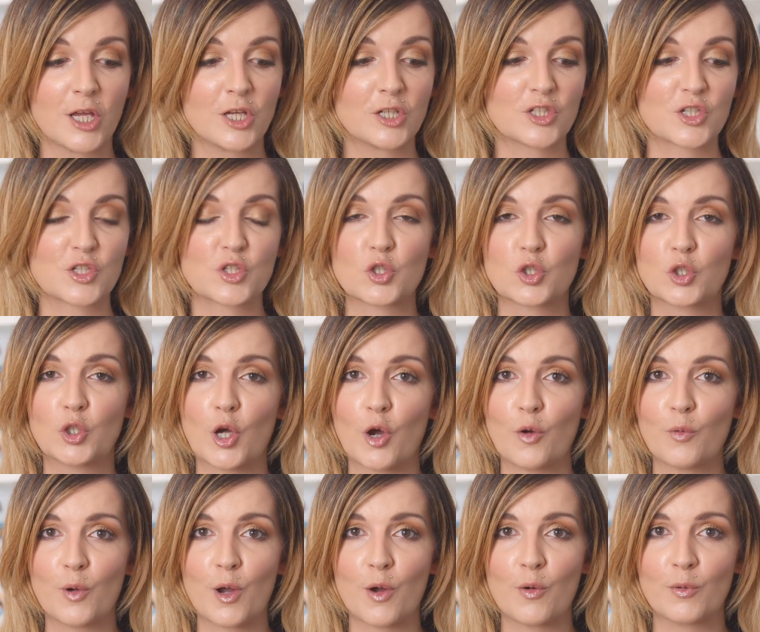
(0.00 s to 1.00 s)
Just
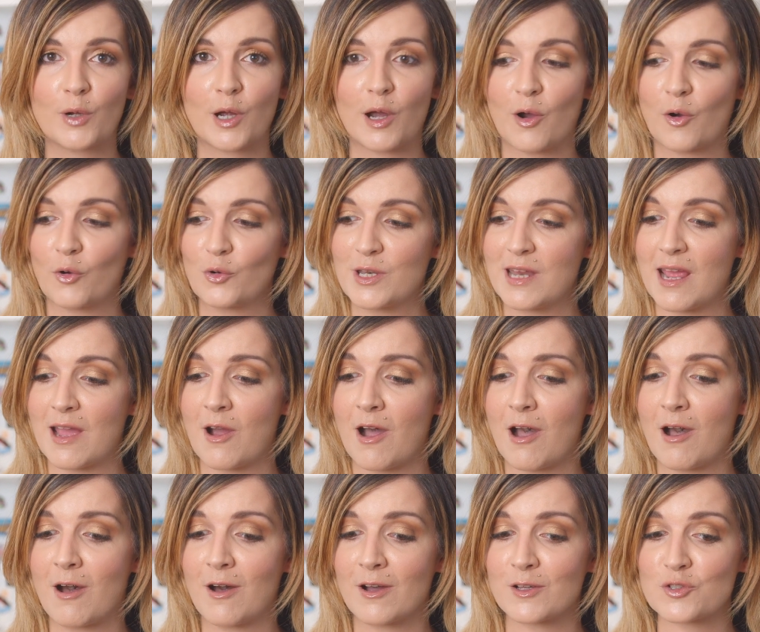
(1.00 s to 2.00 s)
go, go, go. There
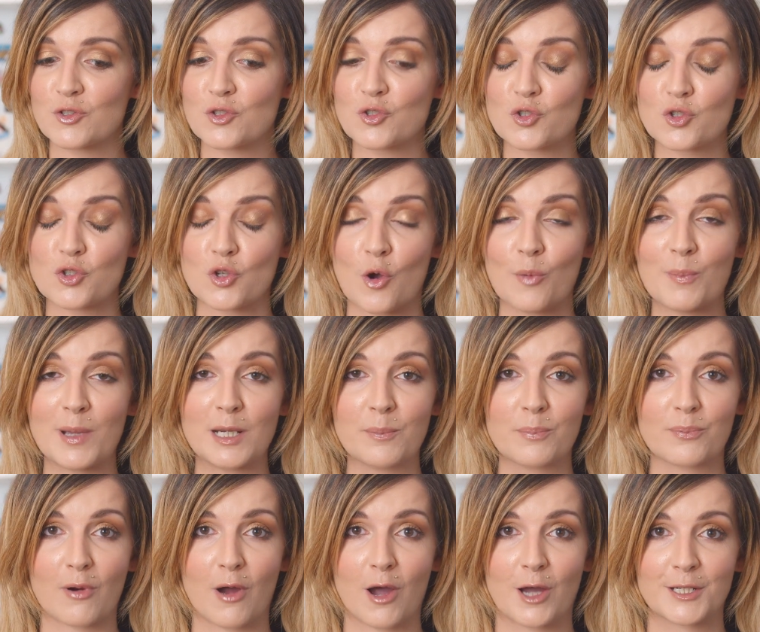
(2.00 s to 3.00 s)
are so many
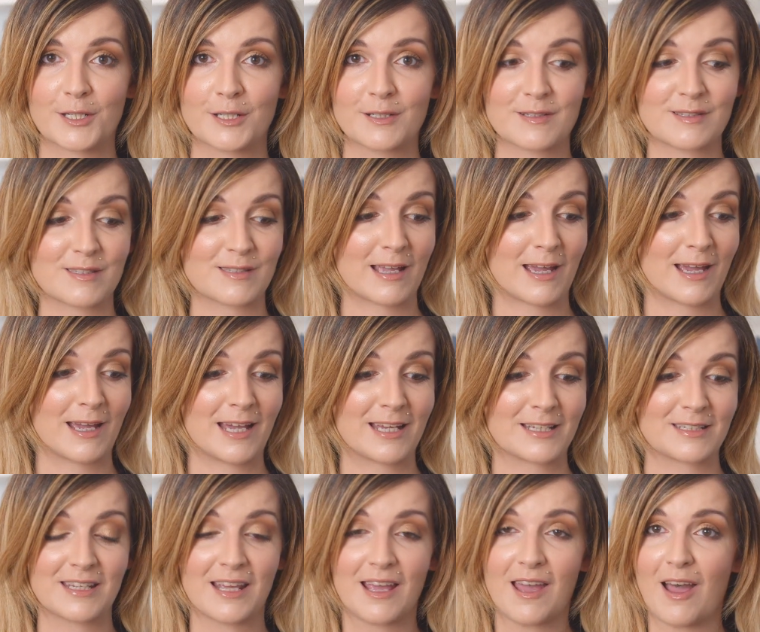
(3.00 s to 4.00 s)
products
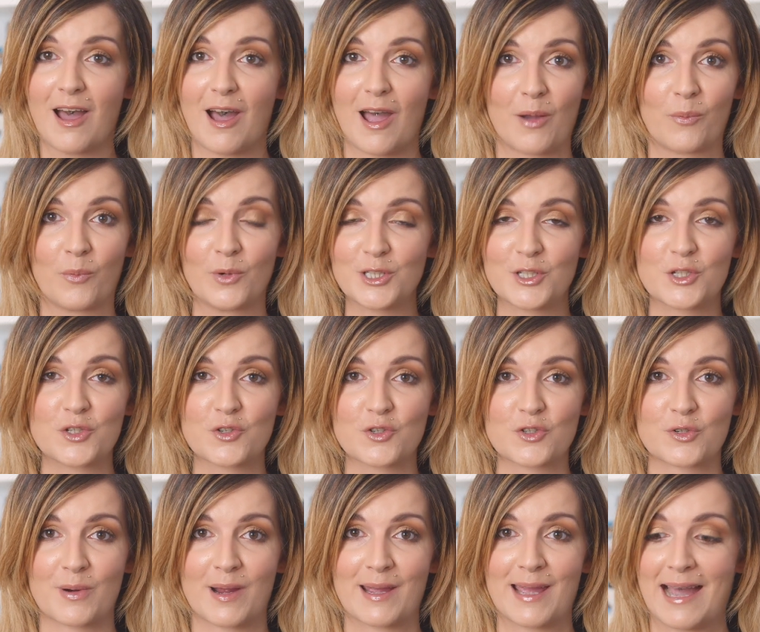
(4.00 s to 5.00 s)
that I wanted to
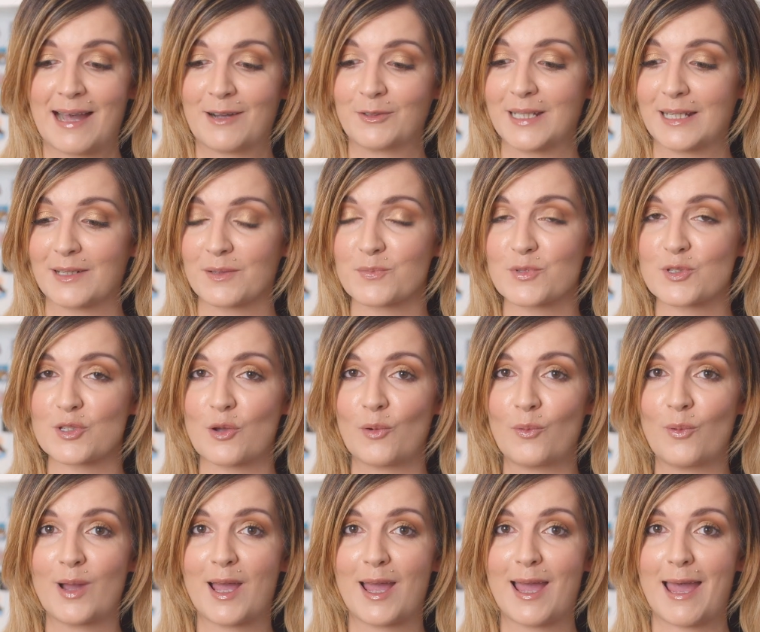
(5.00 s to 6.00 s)
try out, and I'm
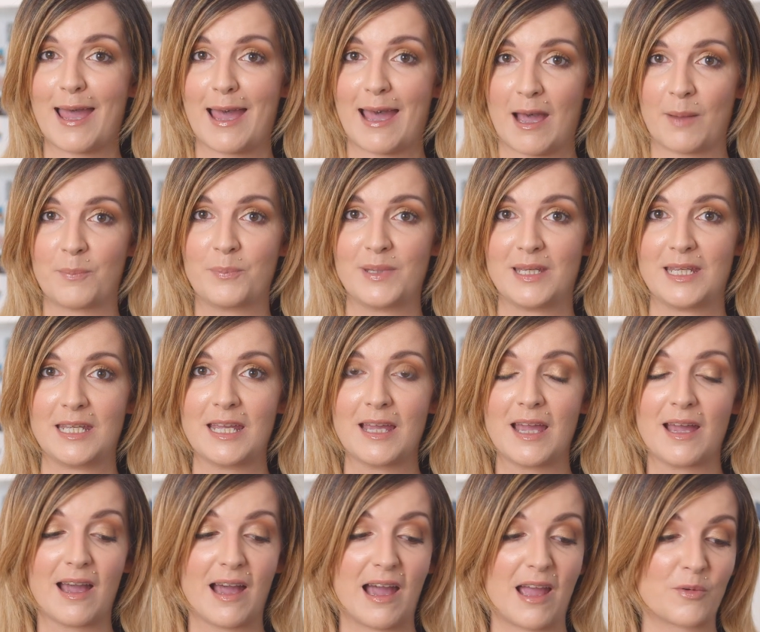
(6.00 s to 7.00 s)
so happy
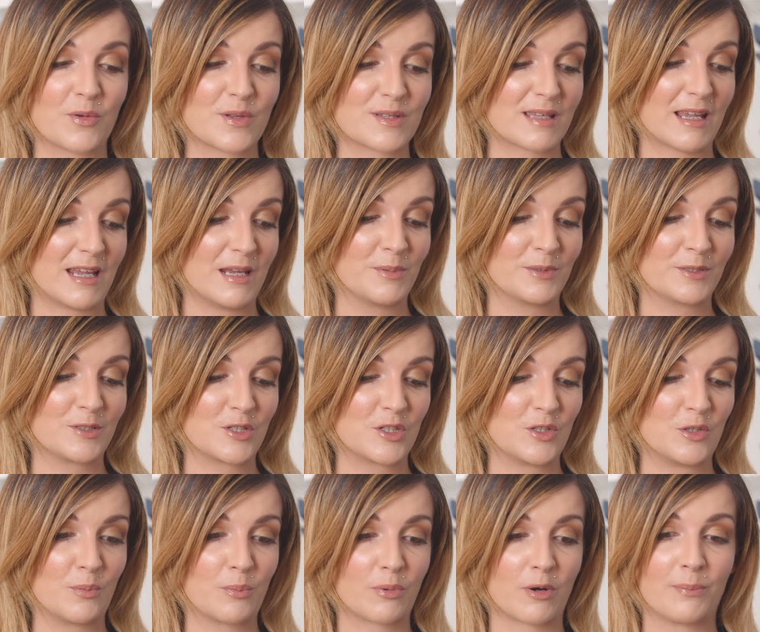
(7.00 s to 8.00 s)
I was able
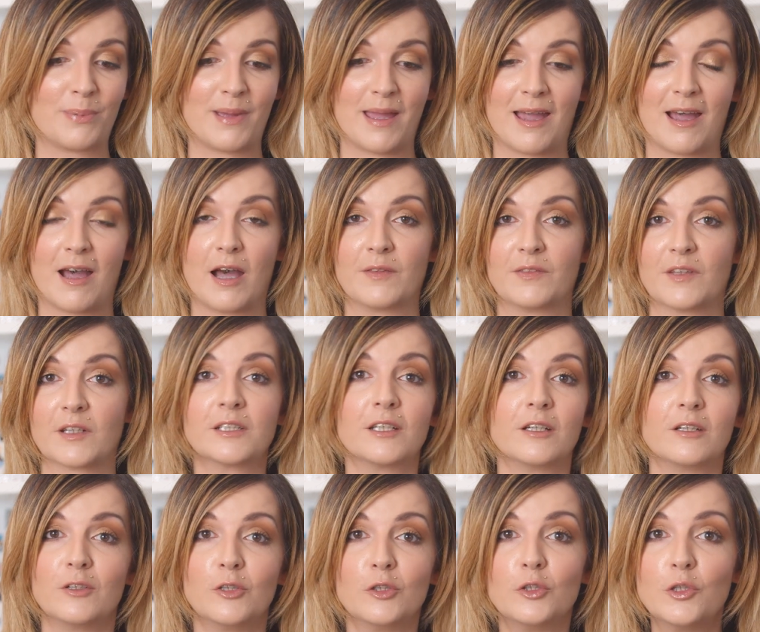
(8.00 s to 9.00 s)
to prepare
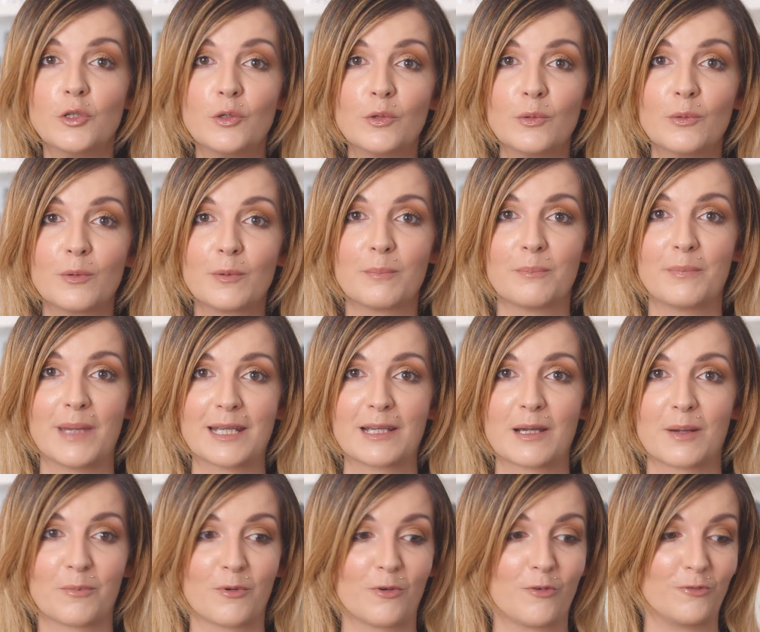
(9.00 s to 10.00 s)
another new
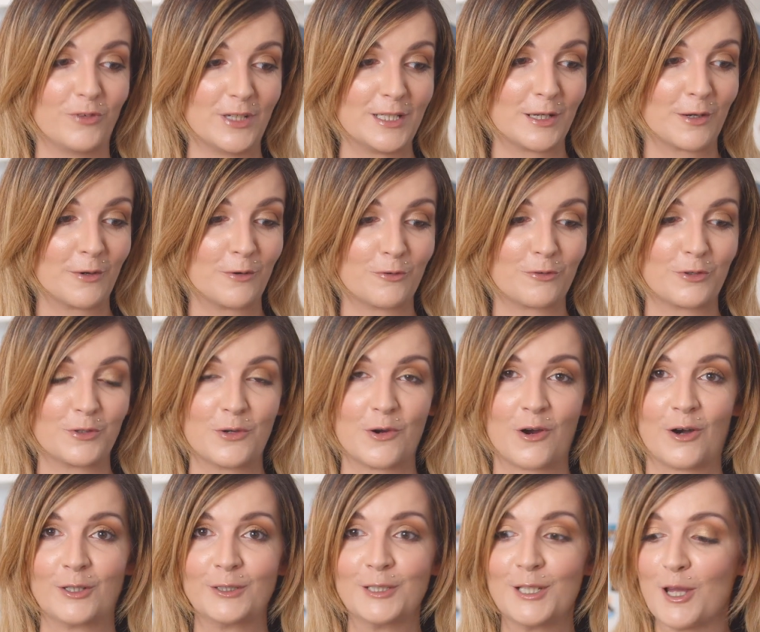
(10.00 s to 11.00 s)
makeup video for you
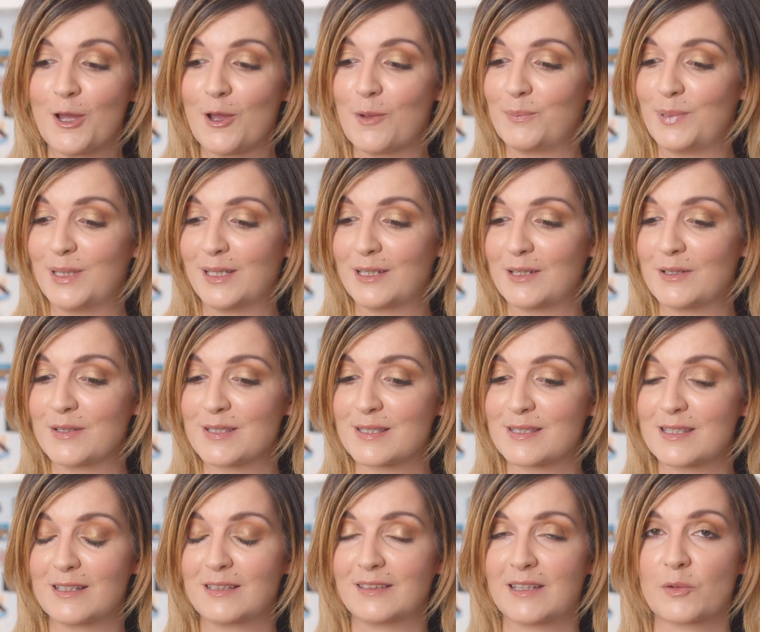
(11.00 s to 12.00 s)
all
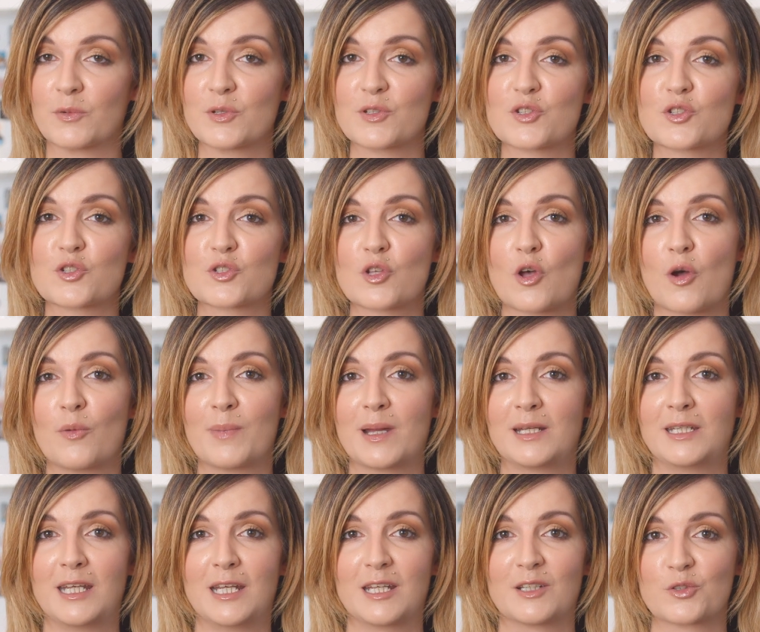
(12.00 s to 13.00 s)
because there were so
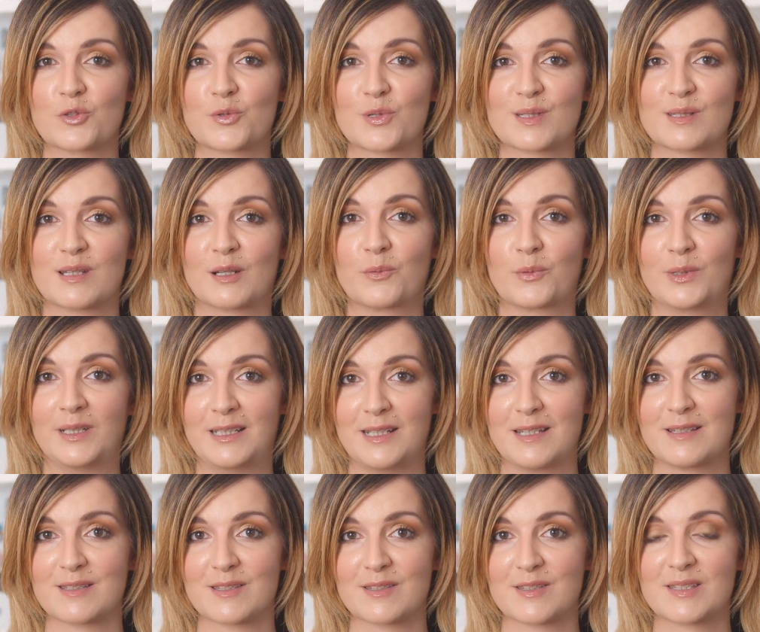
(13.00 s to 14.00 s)
many interesting
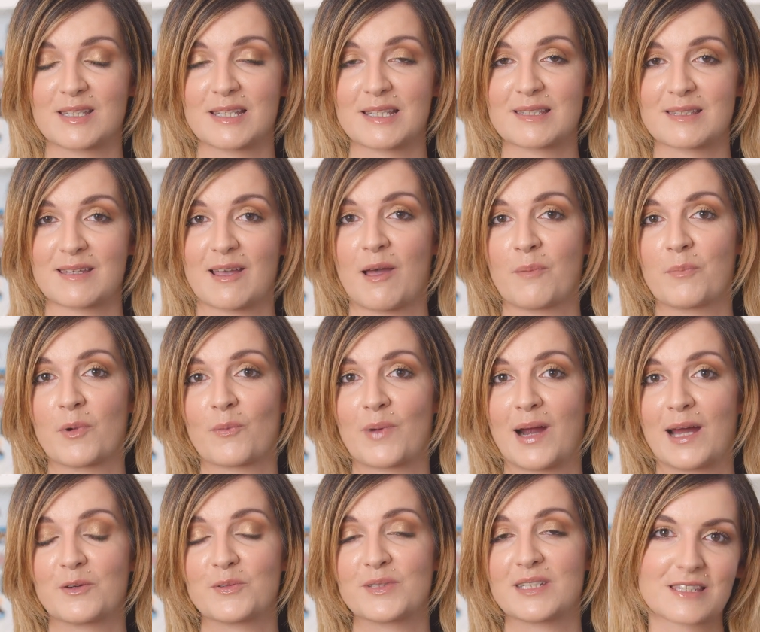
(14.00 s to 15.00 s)
releases this time
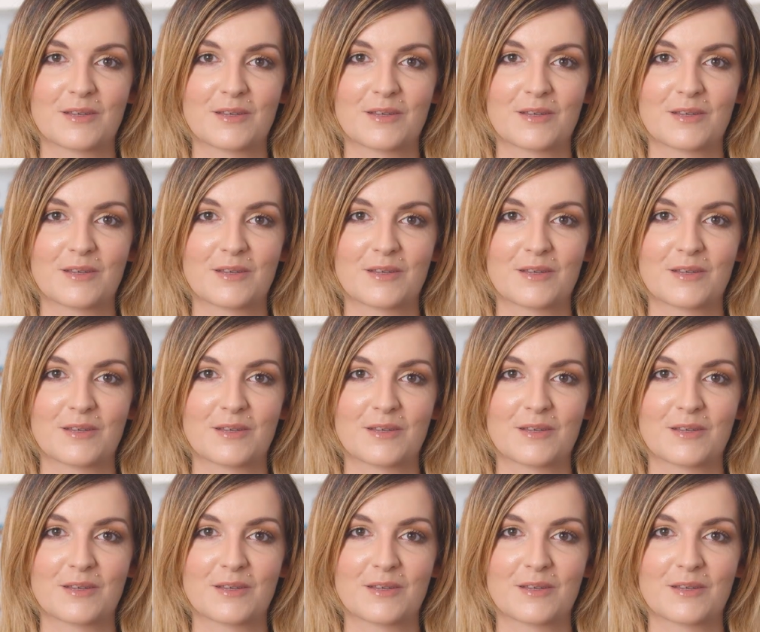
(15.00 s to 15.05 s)
around.